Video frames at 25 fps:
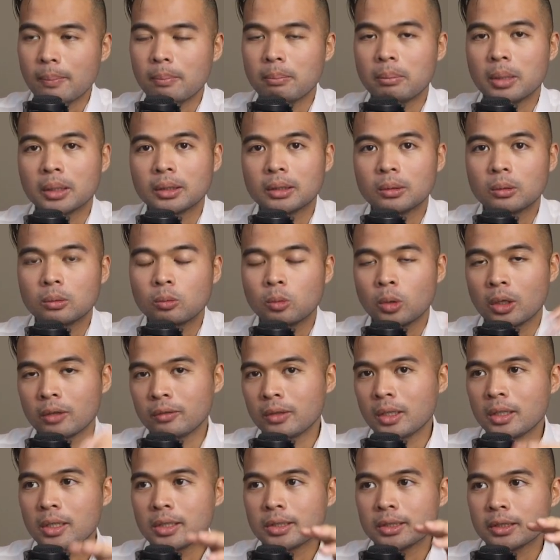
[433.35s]
But what I've
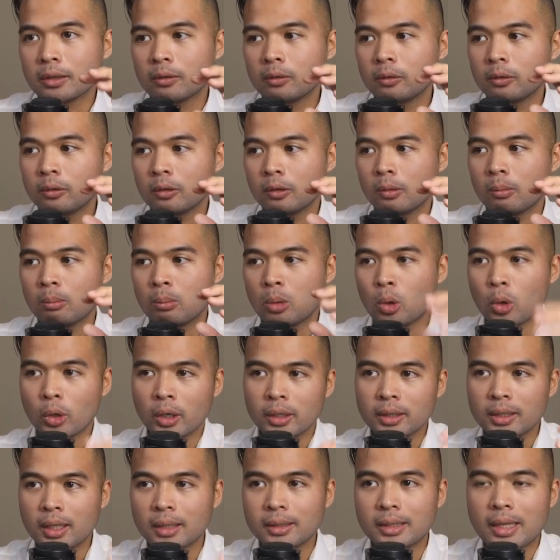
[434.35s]
done is I've
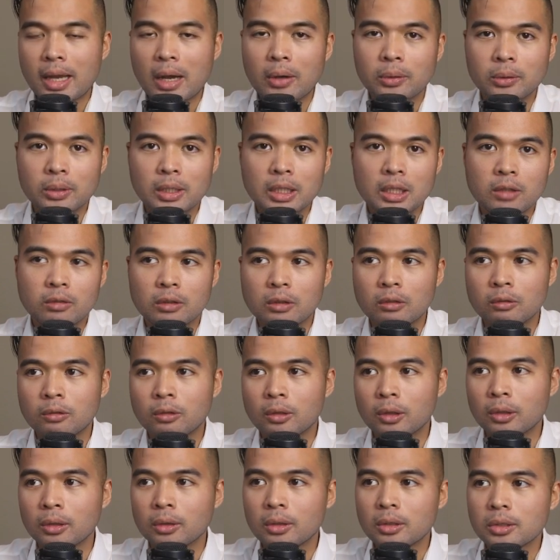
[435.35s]
broken that down even
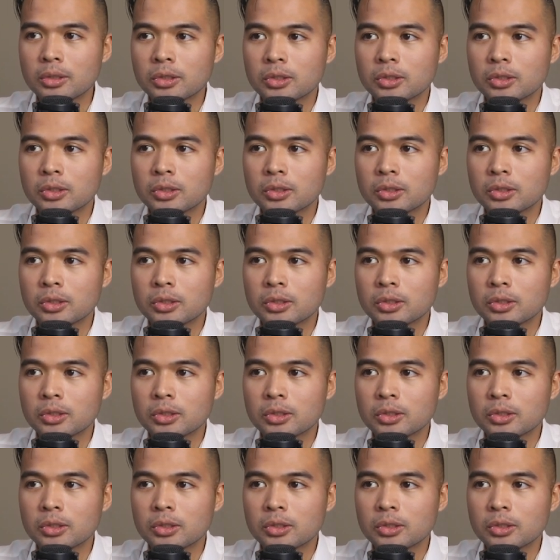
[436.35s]
further.